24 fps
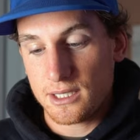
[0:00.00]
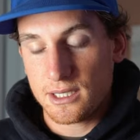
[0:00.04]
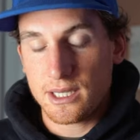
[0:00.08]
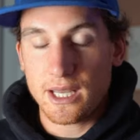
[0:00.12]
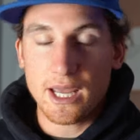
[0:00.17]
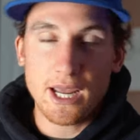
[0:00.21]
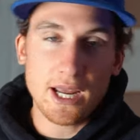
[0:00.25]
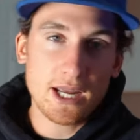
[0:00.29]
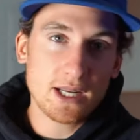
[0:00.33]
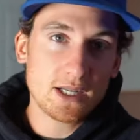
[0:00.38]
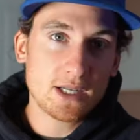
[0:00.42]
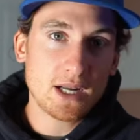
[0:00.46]

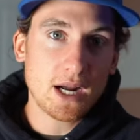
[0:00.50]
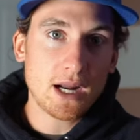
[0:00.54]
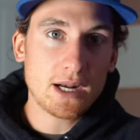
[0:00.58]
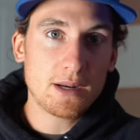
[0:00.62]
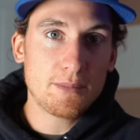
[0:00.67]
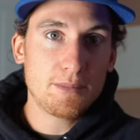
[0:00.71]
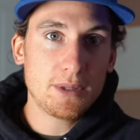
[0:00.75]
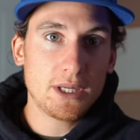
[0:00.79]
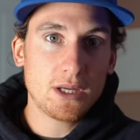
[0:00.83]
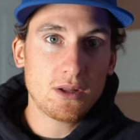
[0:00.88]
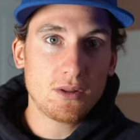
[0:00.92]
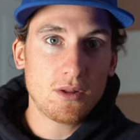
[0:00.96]
can kind
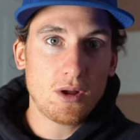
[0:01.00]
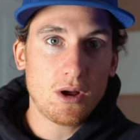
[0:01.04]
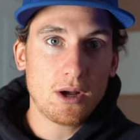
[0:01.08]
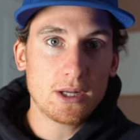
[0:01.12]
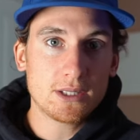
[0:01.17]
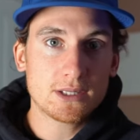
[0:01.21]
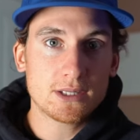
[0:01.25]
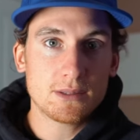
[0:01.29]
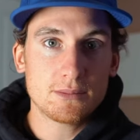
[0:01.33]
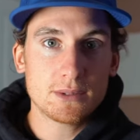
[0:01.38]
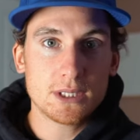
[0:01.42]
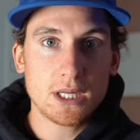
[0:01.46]
of be a
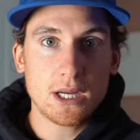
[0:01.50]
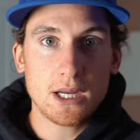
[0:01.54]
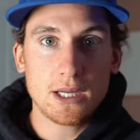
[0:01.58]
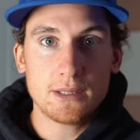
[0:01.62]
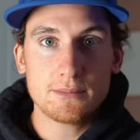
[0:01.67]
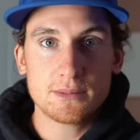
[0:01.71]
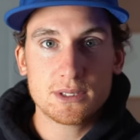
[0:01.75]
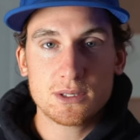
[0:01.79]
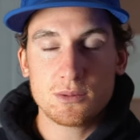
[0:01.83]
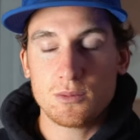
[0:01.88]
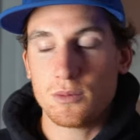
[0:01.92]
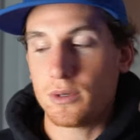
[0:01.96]
lot
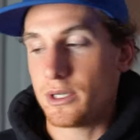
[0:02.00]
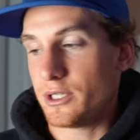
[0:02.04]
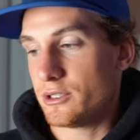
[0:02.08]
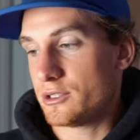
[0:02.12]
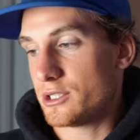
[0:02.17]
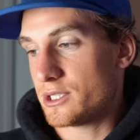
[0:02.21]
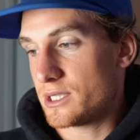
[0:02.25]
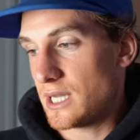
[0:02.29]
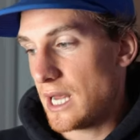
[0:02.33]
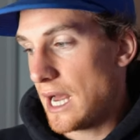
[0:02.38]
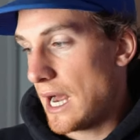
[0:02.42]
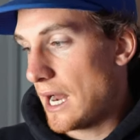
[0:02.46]
sometimes when you're
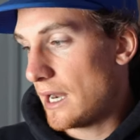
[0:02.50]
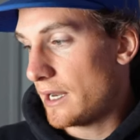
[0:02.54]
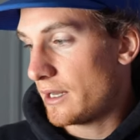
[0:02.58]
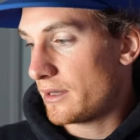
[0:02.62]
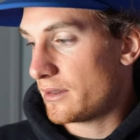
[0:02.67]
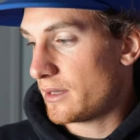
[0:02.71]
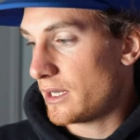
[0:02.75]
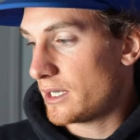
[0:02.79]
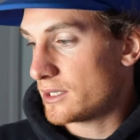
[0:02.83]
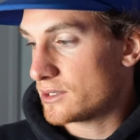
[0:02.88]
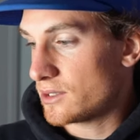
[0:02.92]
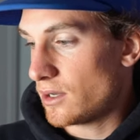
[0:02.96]
just adding
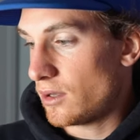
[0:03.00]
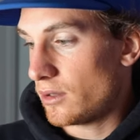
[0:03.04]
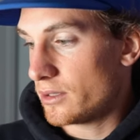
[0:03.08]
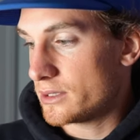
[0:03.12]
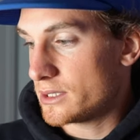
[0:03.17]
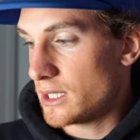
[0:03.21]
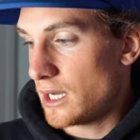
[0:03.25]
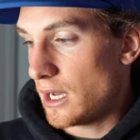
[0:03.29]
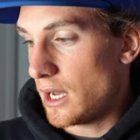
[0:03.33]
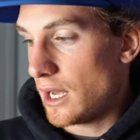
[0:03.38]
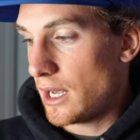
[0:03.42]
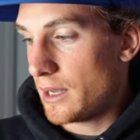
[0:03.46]
things all the
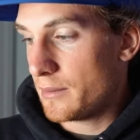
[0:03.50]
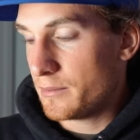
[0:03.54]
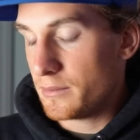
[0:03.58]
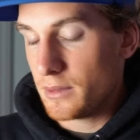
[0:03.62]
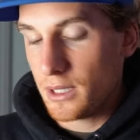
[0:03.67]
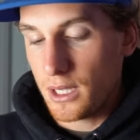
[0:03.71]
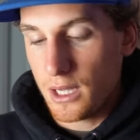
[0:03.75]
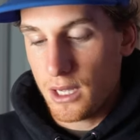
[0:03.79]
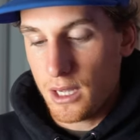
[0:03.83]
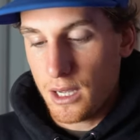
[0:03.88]
time.